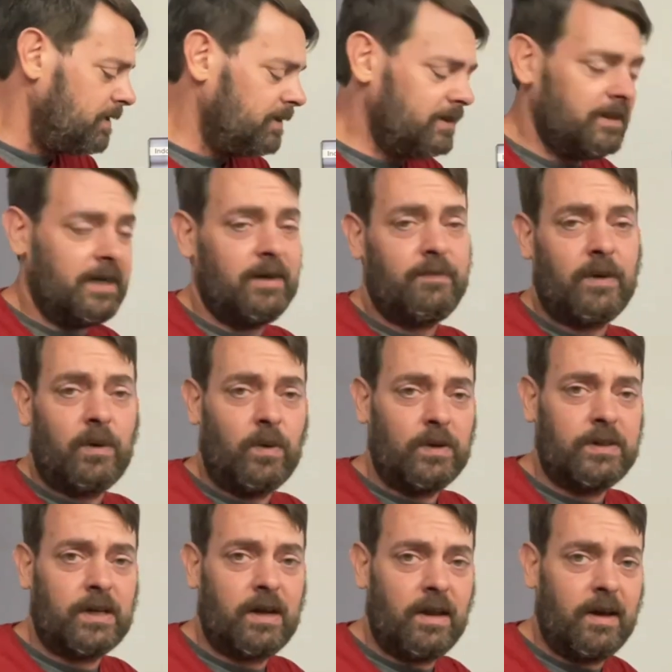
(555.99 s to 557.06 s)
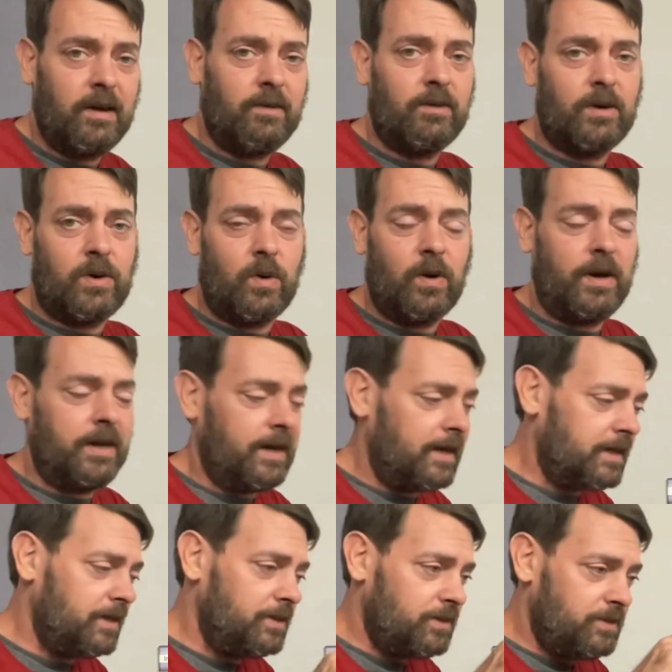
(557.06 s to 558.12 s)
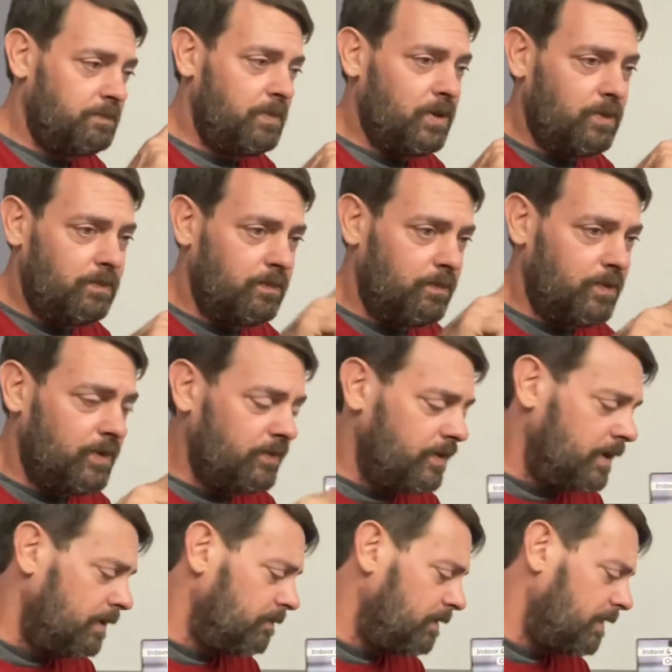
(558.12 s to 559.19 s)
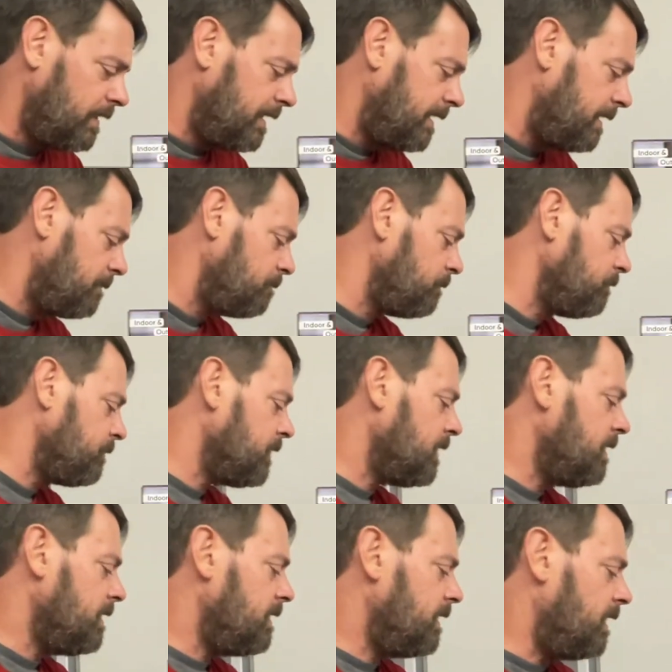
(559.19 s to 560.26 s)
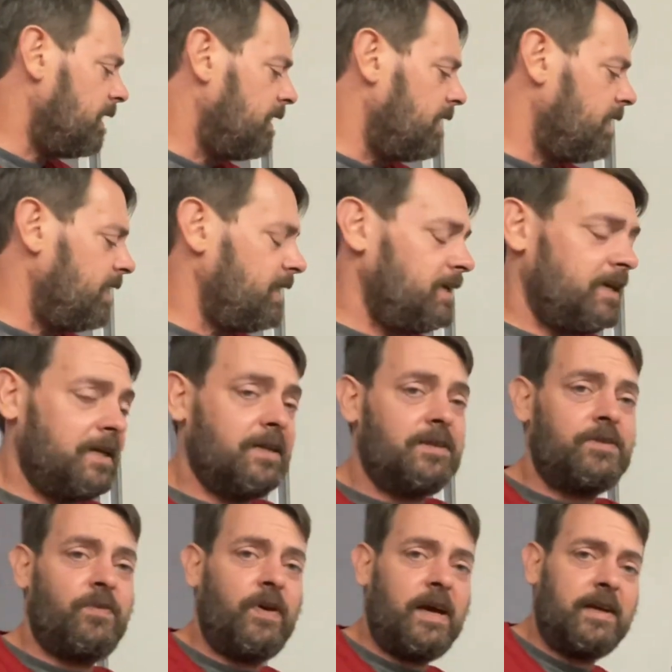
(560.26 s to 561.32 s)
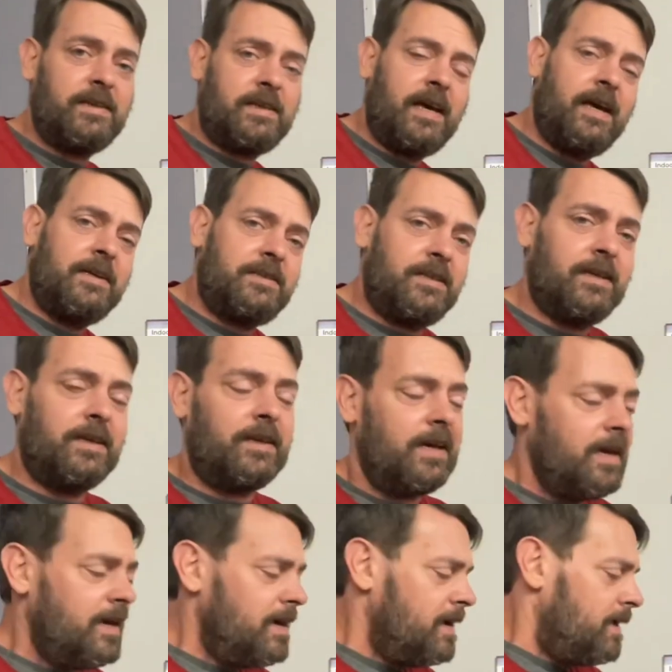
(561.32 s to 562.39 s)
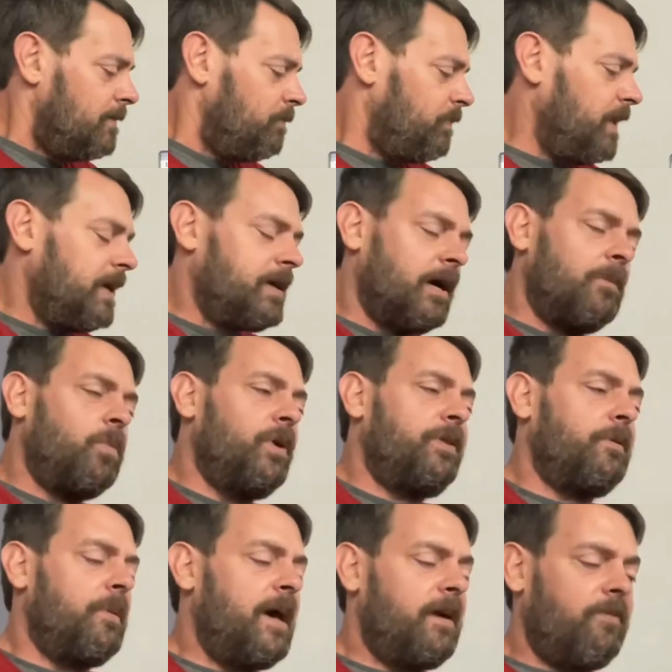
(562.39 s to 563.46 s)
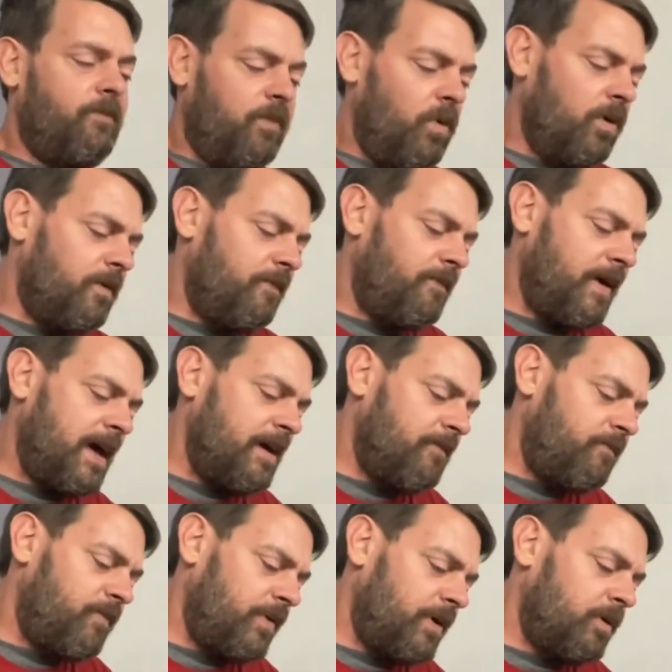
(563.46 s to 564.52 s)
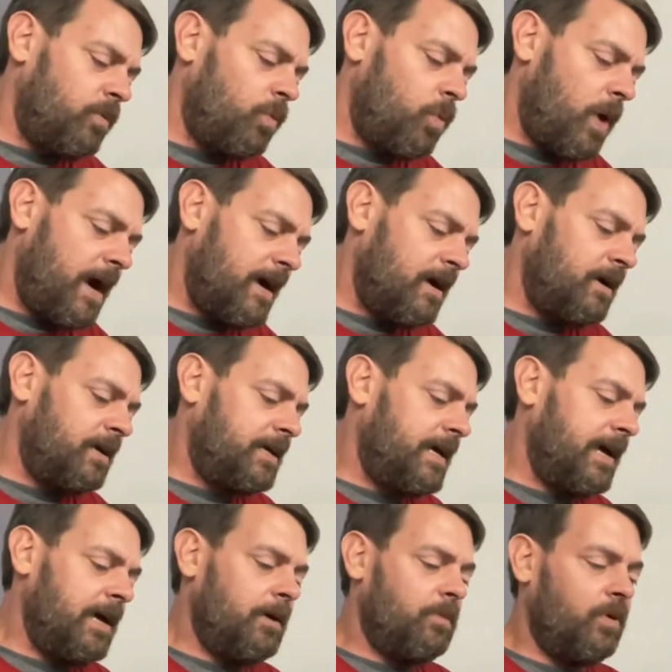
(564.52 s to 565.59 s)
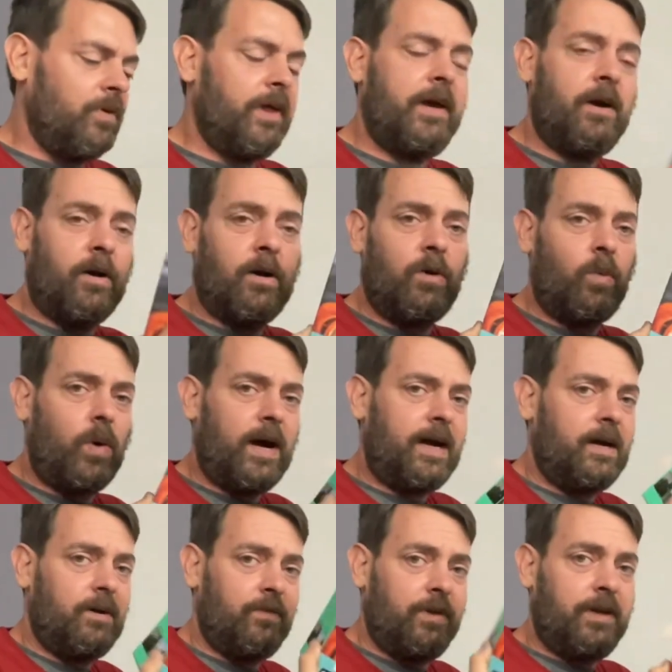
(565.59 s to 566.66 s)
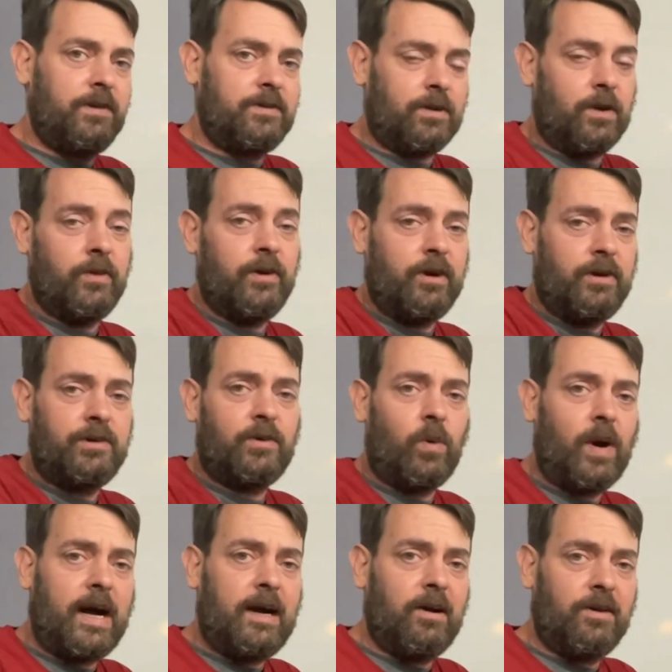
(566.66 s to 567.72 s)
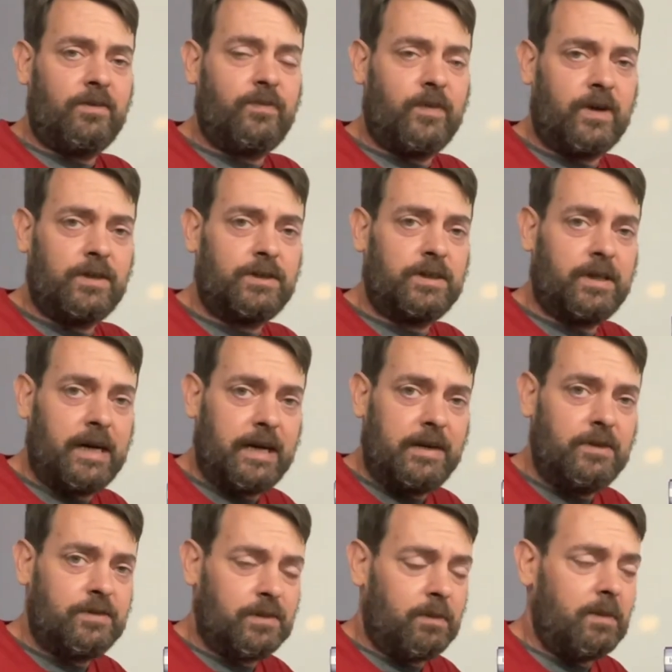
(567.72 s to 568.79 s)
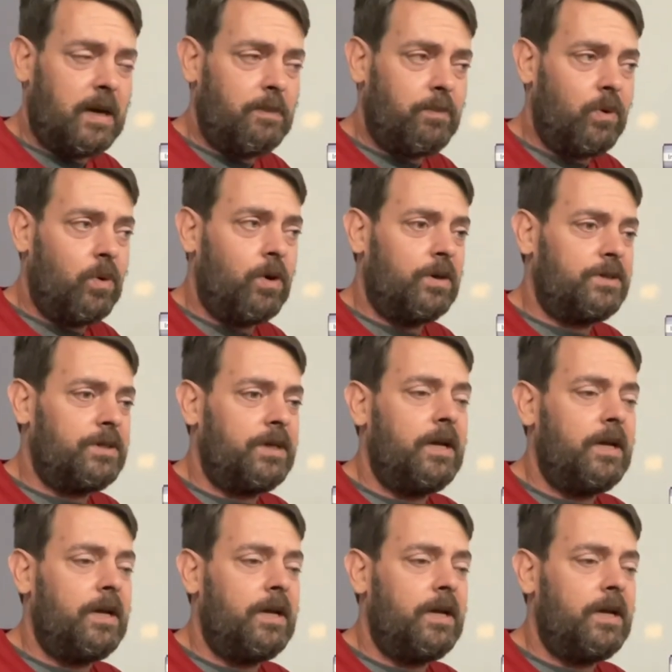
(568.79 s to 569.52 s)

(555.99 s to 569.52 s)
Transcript: And then if I want the cloud recording, I can just boop and move it over to that. It's fantastic. They come with about a 4 or 5 foot wired cable. They are wired. These are. There is a wireless version that I use on my porch.